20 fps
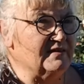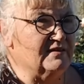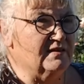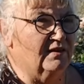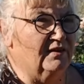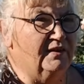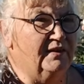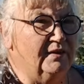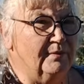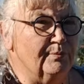
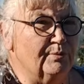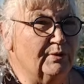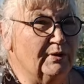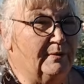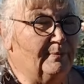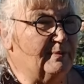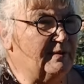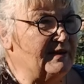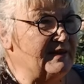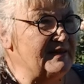So yeah,
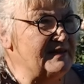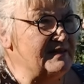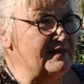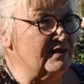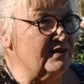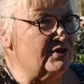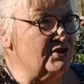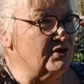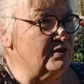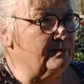pretty pleased.
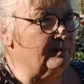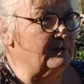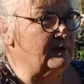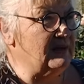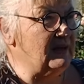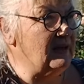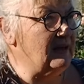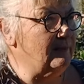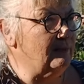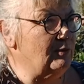I should
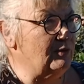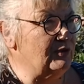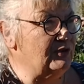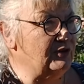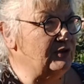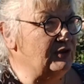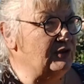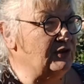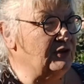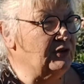be able
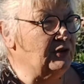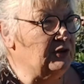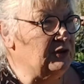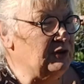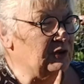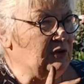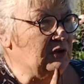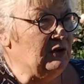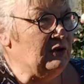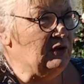to
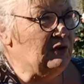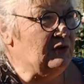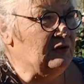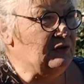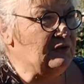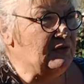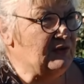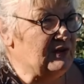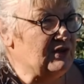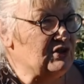
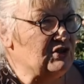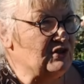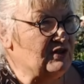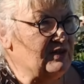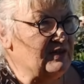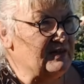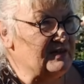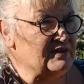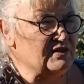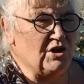finish
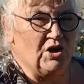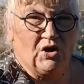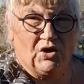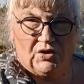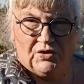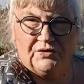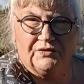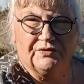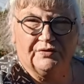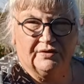this
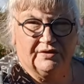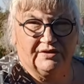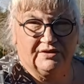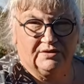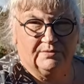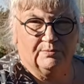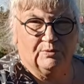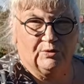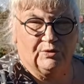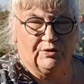hopefully
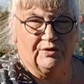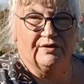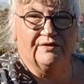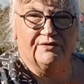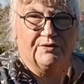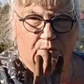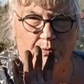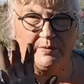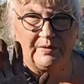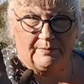tomorrow
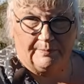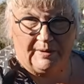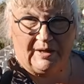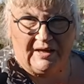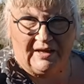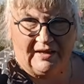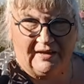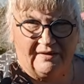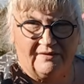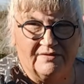if the weather
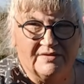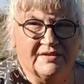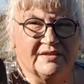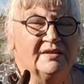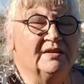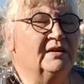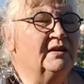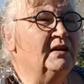behaves.